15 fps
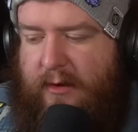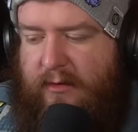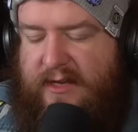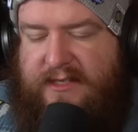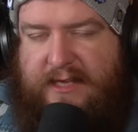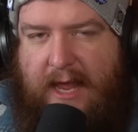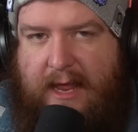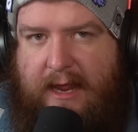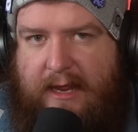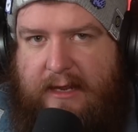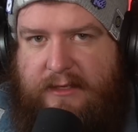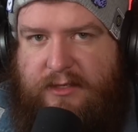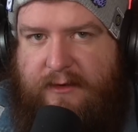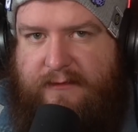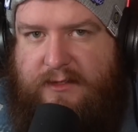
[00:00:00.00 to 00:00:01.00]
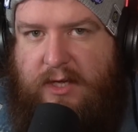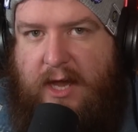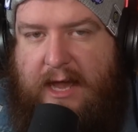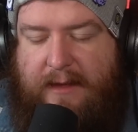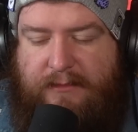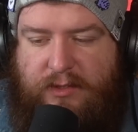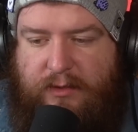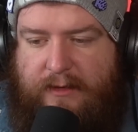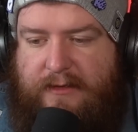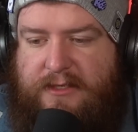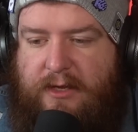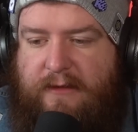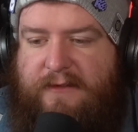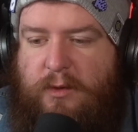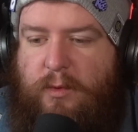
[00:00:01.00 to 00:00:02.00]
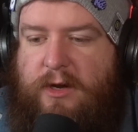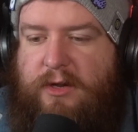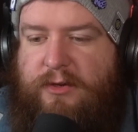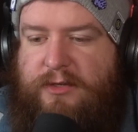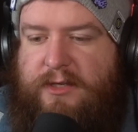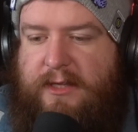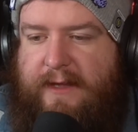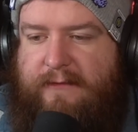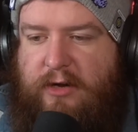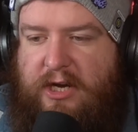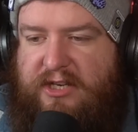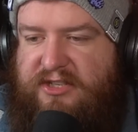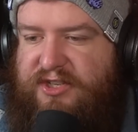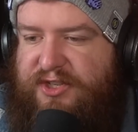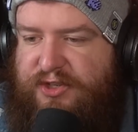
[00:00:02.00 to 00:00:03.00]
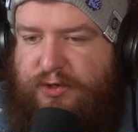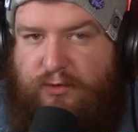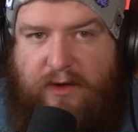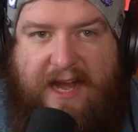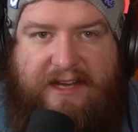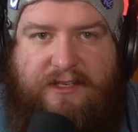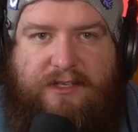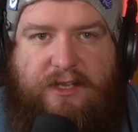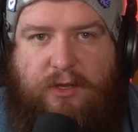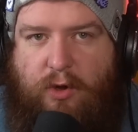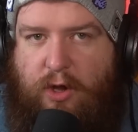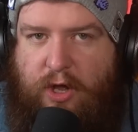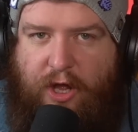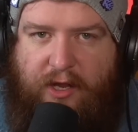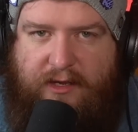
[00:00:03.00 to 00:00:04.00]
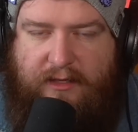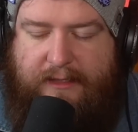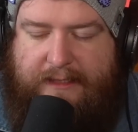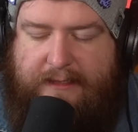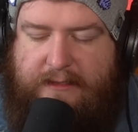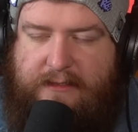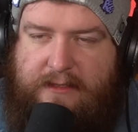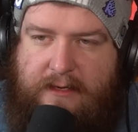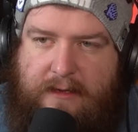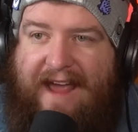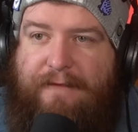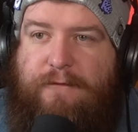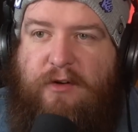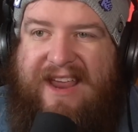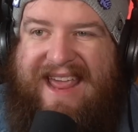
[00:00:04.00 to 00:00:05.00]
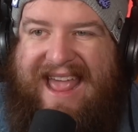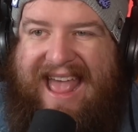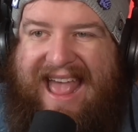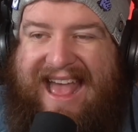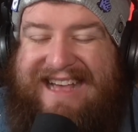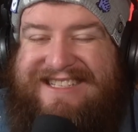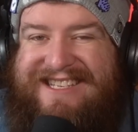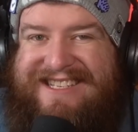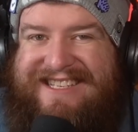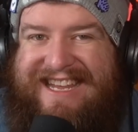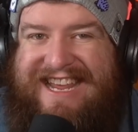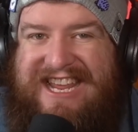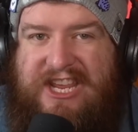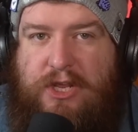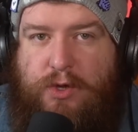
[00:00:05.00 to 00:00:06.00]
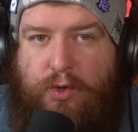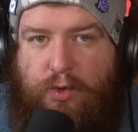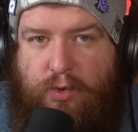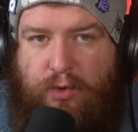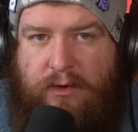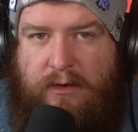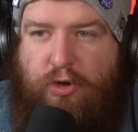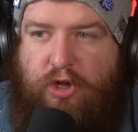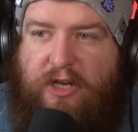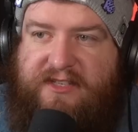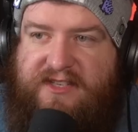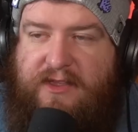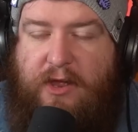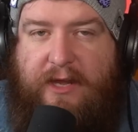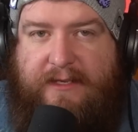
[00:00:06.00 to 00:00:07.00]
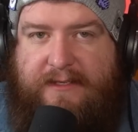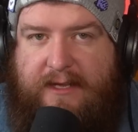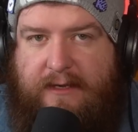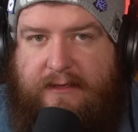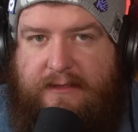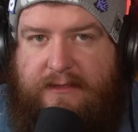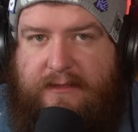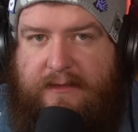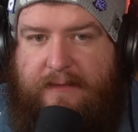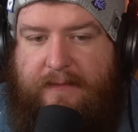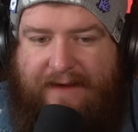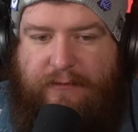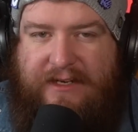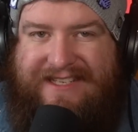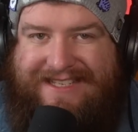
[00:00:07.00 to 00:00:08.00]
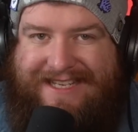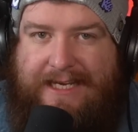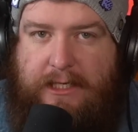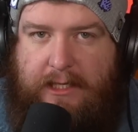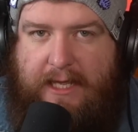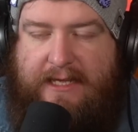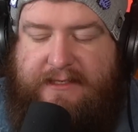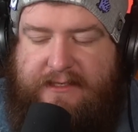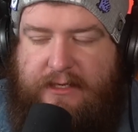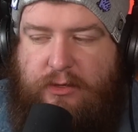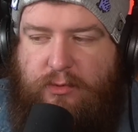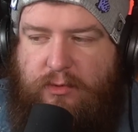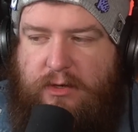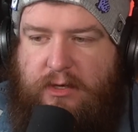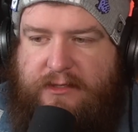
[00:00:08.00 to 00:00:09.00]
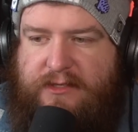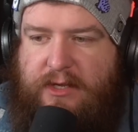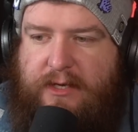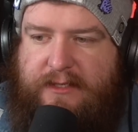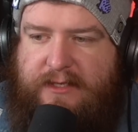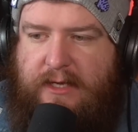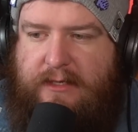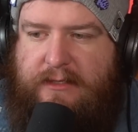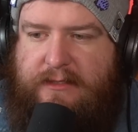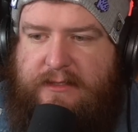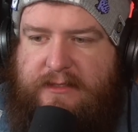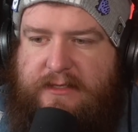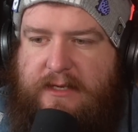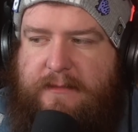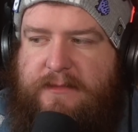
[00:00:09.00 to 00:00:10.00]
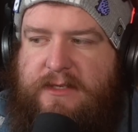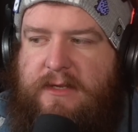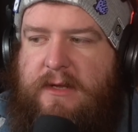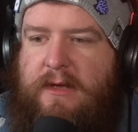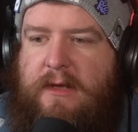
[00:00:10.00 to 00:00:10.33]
there is a sort of time to it. So if you want to deliver it straight to your Hercules, every SCU will cost 30 seconds. Every single SCU will cost 30 seconds, it seems.